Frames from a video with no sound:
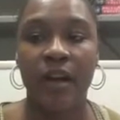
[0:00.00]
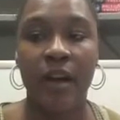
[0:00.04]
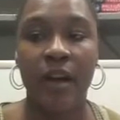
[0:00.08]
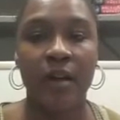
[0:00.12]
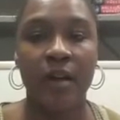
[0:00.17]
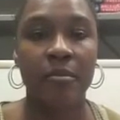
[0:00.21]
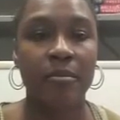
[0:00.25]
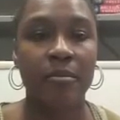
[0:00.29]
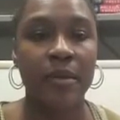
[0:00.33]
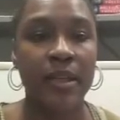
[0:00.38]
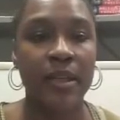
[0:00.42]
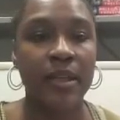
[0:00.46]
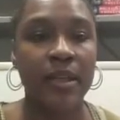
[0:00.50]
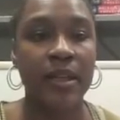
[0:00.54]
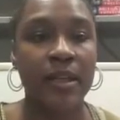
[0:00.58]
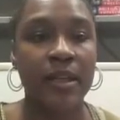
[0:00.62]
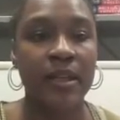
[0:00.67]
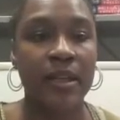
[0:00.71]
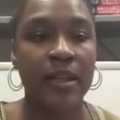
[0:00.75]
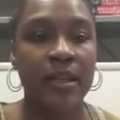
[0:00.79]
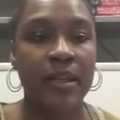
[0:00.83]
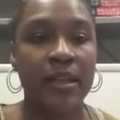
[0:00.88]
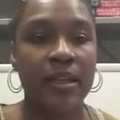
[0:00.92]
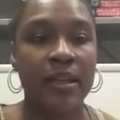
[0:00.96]
our B
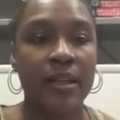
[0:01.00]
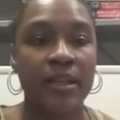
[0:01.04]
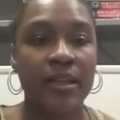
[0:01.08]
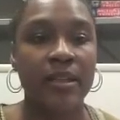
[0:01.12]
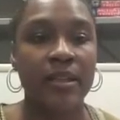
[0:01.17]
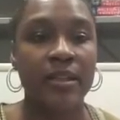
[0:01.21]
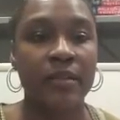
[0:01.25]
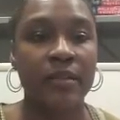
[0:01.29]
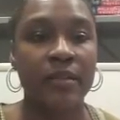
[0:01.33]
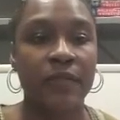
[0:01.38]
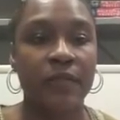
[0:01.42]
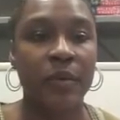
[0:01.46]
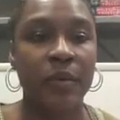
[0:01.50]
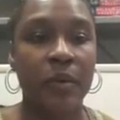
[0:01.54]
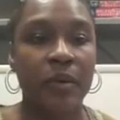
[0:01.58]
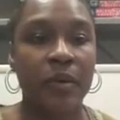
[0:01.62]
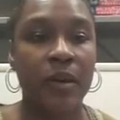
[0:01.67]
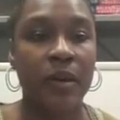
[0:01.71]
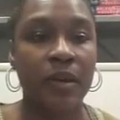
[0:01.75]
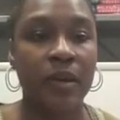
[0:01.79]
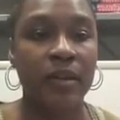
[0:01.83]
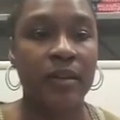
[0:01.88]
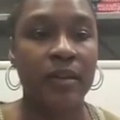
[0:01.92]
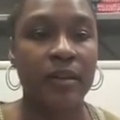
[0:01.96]
is a
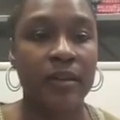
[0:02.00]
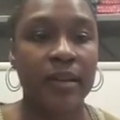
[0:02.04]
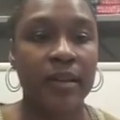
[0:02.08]
4,